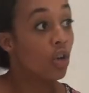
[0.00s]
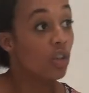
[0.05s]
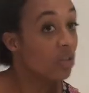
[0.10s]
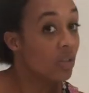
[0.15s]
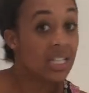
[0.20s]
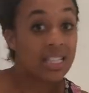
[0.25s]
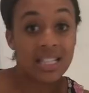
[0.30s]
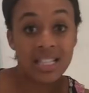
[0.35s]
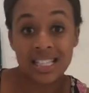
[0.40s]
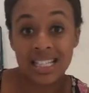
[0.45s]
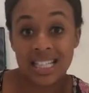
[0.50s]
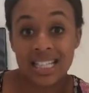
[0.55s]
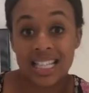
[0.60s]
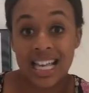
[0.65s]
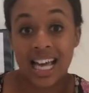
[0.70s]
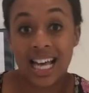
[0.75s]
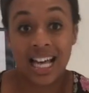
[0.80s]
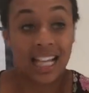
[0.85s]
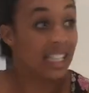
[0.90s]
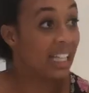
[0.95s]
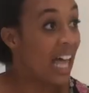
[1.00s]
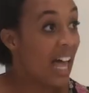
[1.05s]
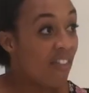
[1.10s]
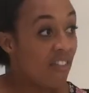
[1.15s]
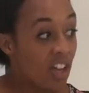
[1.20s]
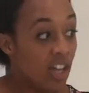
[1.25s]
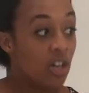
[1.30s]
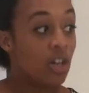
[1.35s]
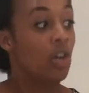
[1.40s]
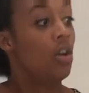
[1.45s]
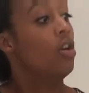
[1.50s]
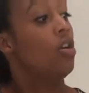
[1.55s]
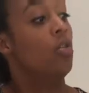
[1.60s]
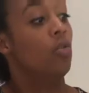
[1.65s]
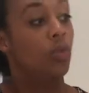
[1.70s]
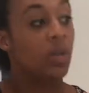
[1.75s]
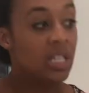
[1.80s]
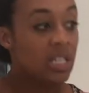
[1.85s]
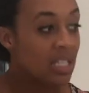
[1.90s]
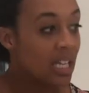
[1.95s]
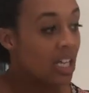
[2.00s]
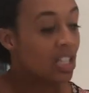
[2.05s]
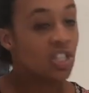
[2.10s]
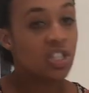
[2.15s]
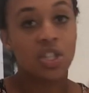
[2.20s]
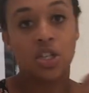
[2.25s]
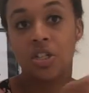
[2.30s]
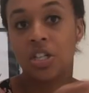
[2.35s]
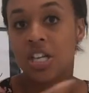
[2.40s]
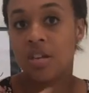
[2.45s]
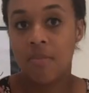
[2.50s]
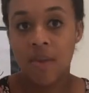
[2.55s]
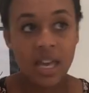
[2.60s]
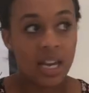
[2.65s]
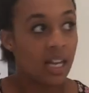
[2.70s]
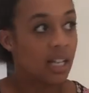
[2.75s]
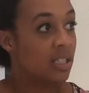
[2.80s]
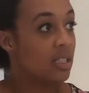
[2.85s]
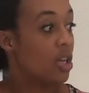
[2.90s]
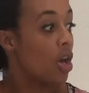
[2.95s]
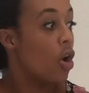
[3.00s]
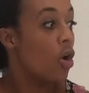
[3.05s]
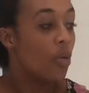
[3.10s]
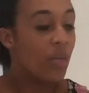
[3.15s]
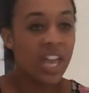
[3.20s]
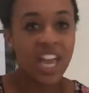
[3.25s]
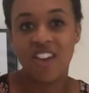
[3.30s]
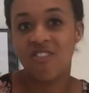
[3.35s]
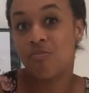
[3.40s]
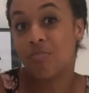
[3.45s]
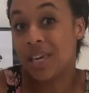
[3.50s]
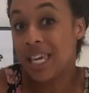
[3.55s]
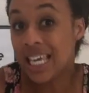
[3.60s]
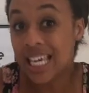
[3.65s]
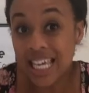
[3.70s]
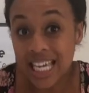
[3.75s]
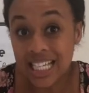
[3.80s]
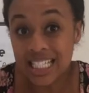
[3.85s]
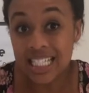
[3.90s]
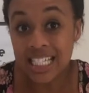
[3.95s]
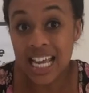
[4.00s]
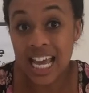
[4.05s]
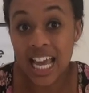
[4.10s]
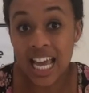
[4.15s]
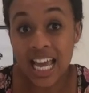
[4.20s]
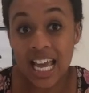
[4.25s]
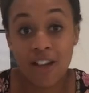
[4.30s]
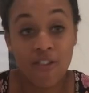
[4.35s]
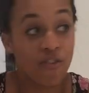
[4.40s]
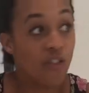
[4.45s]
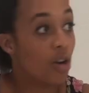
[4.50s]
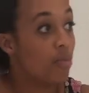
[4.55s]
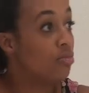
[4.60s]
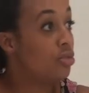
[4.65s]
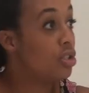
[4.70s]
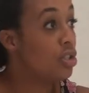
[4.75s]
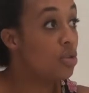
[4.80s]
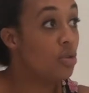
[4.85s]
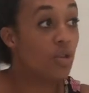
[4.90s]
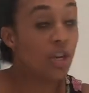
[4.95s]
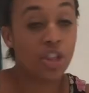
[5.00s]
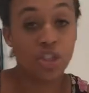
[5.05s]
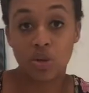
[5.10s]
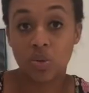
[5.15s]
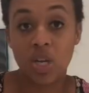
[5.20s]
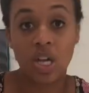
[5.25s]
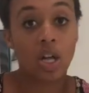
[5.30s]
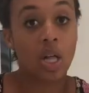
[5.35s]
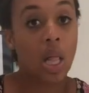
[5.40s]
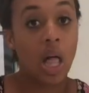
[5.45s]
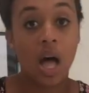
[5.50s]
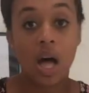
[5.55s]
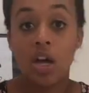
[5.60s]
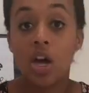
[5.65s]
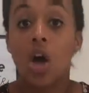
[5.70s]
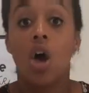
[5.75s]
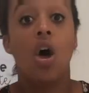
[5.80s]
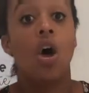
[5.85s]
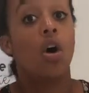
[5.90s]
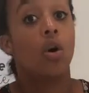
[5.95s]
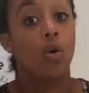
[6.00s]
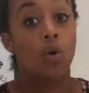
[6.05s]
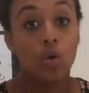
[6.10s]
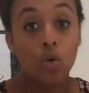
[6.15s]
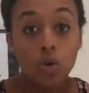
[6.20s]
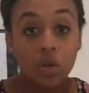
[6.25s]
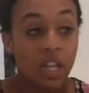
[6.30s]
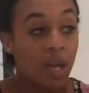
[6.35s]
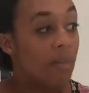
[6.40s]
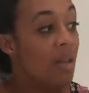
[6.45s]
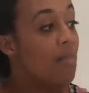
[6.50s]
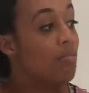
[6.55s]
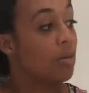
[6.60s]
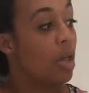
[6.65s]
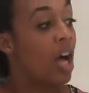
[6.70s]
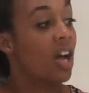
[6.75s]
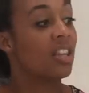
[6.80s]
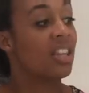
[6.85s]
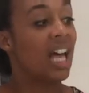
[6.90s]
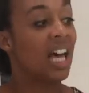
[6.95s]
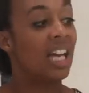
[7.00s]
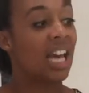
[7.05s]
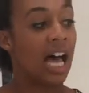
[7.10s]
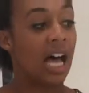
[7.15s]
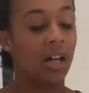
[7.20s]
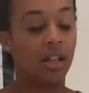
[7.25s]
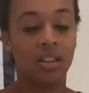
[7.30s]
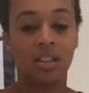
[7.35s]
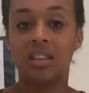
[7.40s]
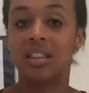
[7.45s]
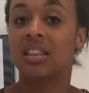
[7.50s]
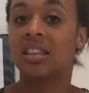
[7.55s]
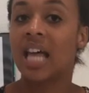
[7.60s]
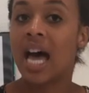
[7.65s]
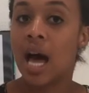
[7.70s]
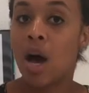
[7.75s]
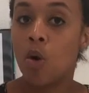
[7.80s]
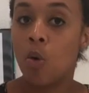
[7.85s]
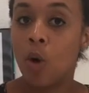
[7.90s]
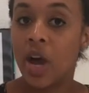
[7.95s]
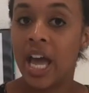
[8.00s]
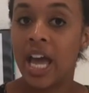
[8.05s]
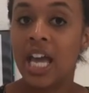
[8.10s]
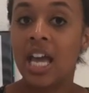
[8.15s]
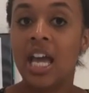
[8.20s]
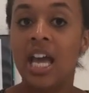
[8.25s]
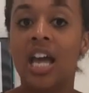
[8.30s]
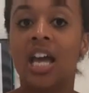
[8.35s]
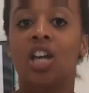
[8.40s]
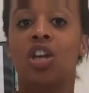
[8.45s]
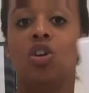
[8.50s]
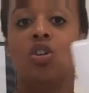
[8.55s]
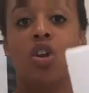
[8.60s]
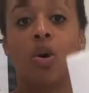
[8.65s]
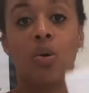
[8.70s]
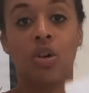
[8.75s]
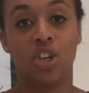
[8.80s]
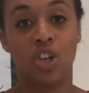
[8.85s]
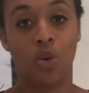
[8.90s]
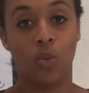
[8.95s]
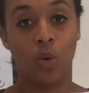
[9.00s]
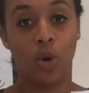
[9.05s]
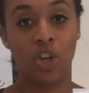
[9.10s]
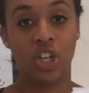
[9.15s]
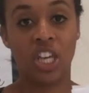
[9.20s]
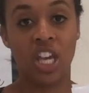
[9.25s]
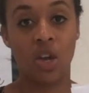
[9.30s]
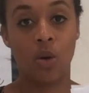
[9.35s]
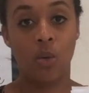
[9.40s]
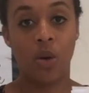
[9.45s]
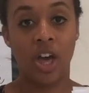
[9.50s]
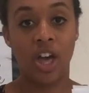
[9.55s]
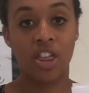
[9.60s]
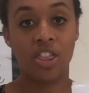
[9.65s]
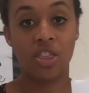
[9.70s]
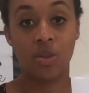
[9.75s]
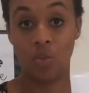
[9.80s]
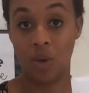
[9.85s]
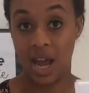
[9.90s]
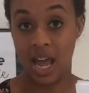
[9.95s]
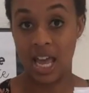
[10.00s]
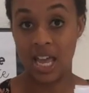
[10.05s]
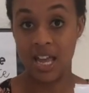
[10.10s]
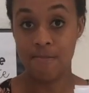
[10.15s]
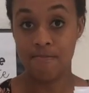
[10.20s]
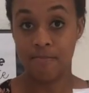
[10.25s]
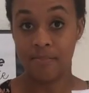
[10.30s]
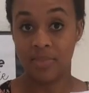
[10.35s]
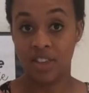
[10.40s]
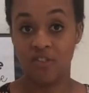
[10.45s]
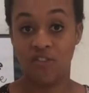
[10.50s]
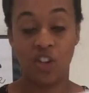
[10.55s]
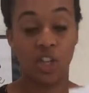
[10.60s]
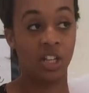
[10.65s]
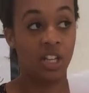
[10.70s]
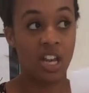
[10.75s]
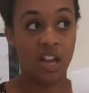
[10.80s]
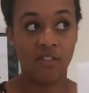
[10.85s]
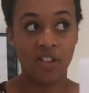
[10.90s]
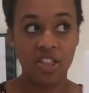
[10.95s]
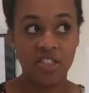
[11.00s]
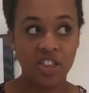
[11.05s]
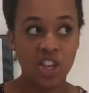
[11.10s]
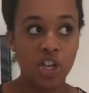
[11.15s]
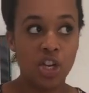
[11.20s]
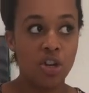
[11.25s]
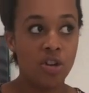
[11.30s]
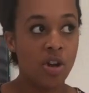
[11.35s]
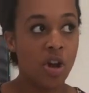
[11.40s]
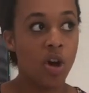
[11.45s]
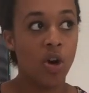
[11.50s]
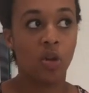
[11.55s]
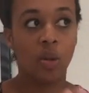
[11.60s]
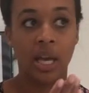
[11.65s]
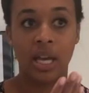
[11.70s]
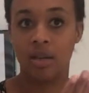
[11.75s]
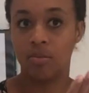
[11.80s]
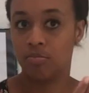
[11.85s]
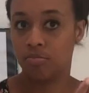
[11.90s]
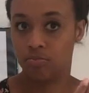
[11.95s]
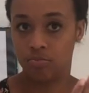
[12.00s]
Recess is at 11, recess 30 minutes. Oh, they have PE today from 2 to 3 o'clock. Cool, let me block that out. That way, you know what you're working with, right? Fill in everything you know, like